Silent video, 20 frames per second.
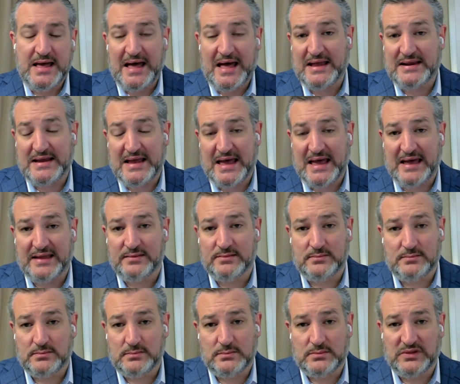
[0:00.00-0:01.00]
And
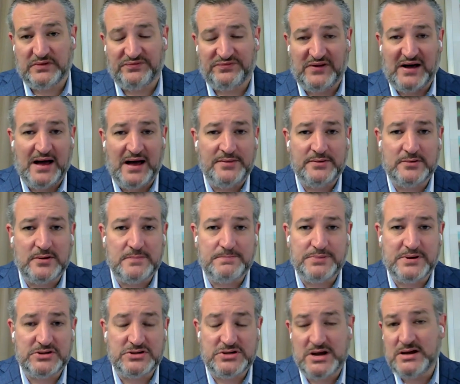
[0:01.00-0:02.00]
and the father in
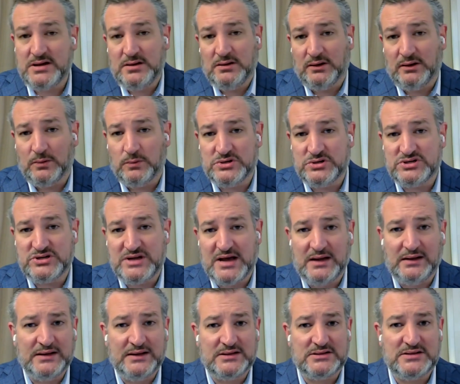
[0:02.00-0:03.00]
particular was
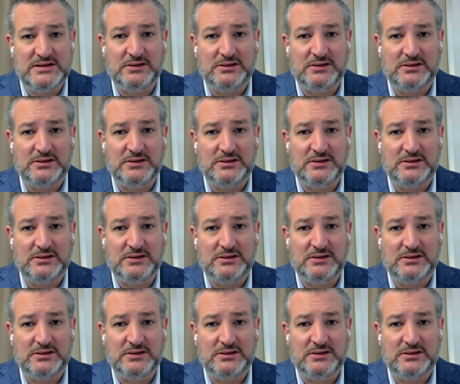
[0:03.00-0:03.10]
yelling,